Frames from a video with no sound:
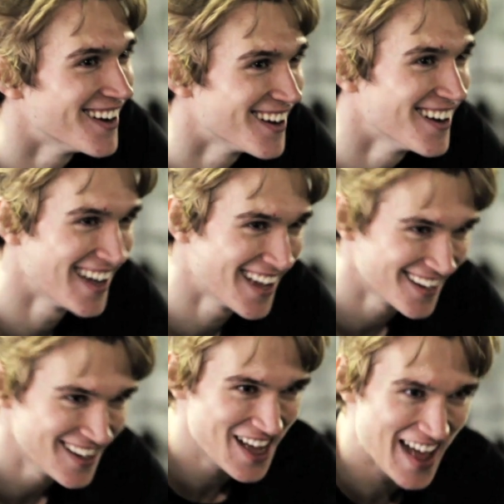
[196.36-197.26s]
just got on.
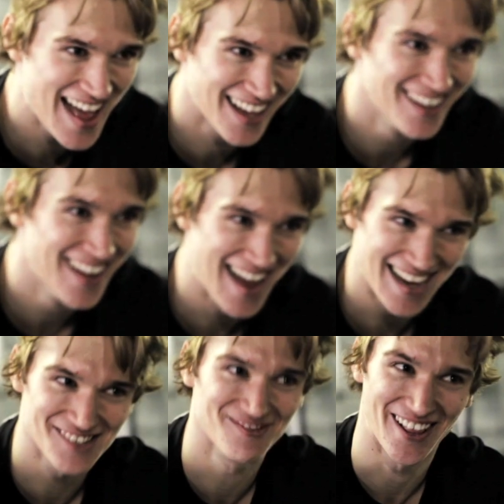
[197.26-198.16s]
It was a great
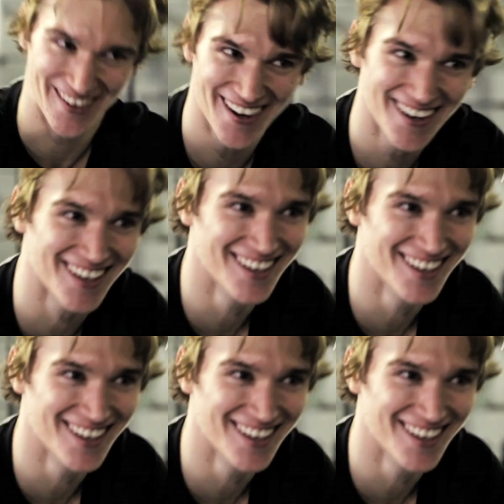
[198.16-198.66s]
environment, and